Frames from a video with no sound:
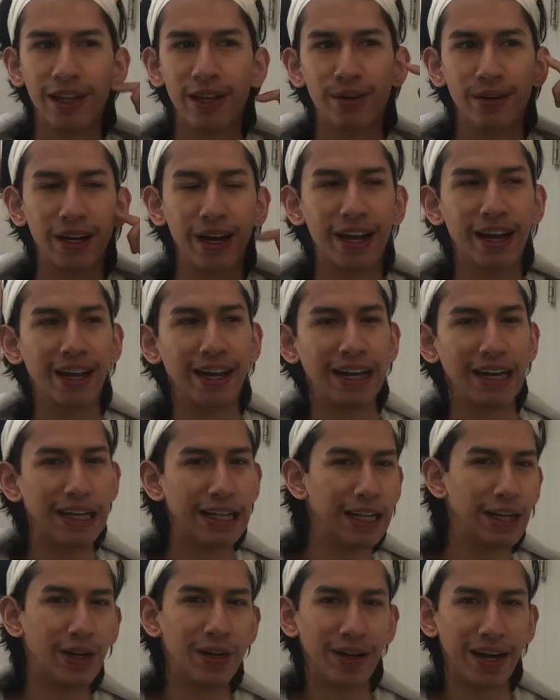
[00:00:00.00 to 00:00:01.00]
They were getting a
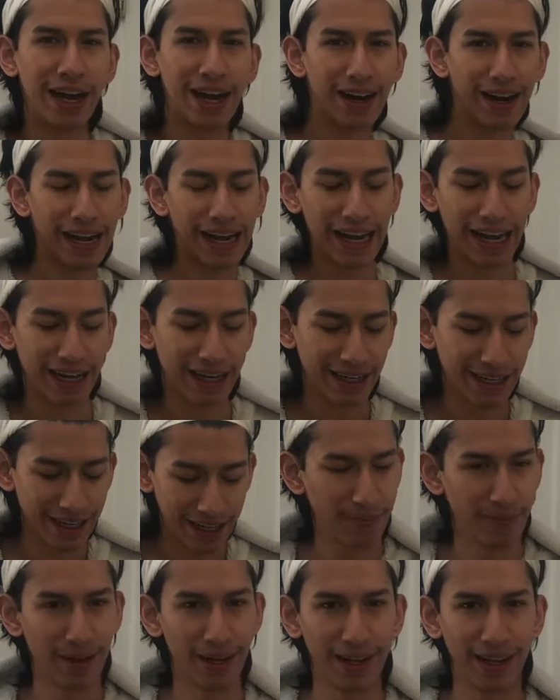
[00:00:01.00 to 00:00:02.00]
little out of hand,
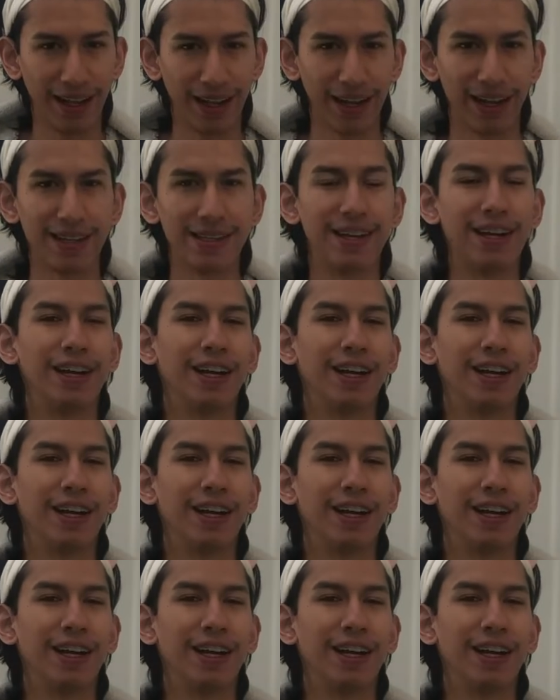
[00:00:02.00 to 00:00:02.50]
but like I said,